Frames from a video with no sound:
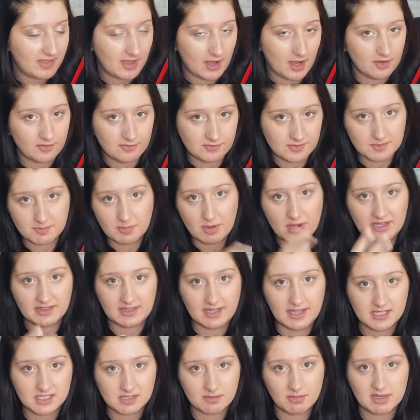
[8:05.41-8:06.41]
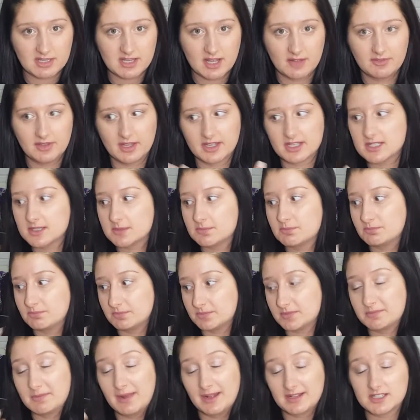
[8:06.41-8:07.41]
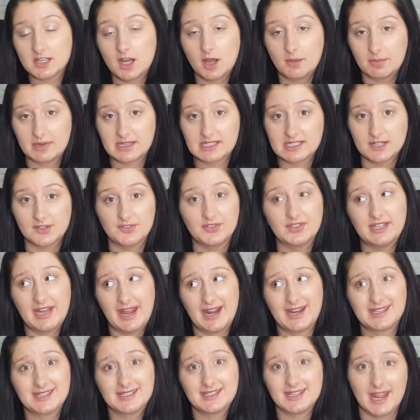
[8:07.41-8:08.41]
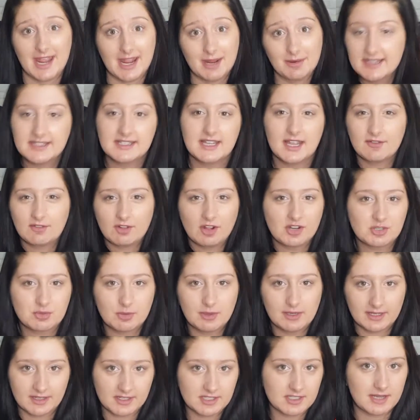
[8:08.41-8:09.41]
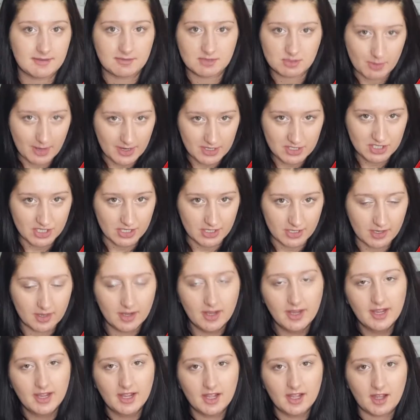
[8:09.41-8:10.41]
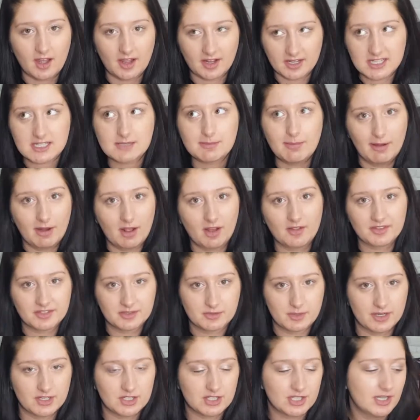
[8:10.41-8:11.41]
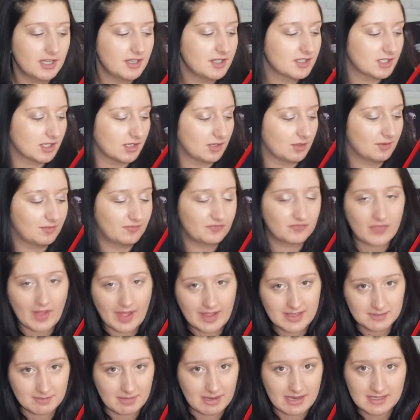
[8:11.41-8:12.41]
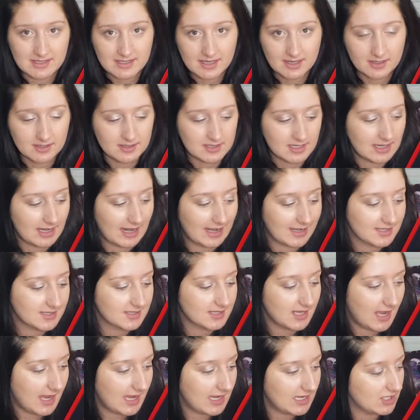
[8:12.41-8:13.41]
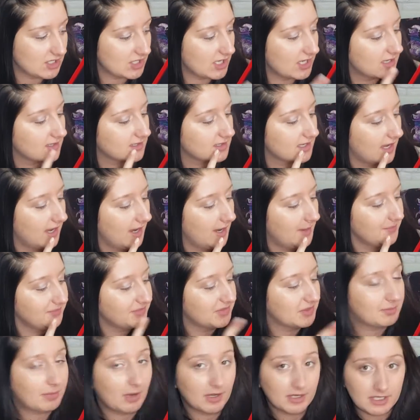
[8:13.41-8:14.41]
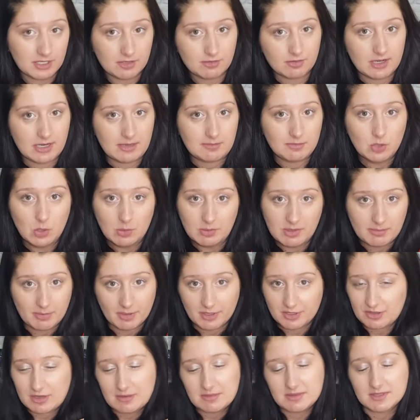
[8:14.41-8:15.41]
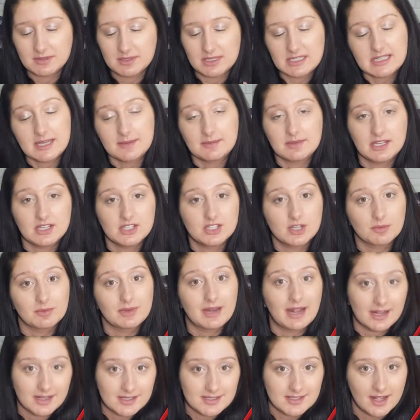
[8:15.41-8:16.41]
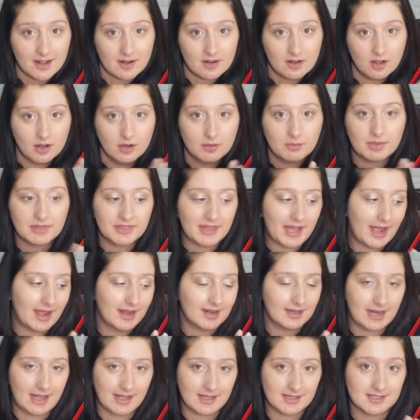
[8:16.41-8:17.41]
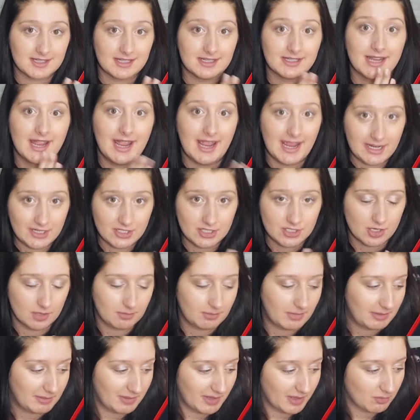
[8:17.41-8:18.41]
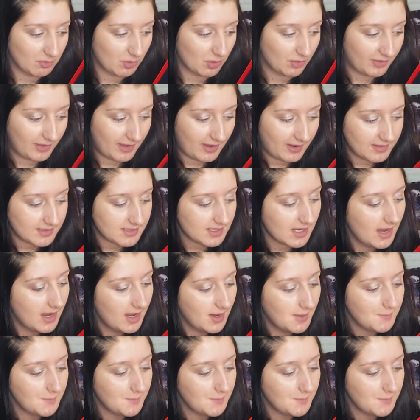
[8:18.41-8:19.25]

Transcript: I've sprayed this on myself and like smelled it on my stuff the next day. Say I've gone to wear like the same sweatshirt, I can smell it on the sweatshirt, so that's amazing because it lasts ages. The body cream, normally body creams with this type of thing don't last that long, but that lasted ages on me when I wore that.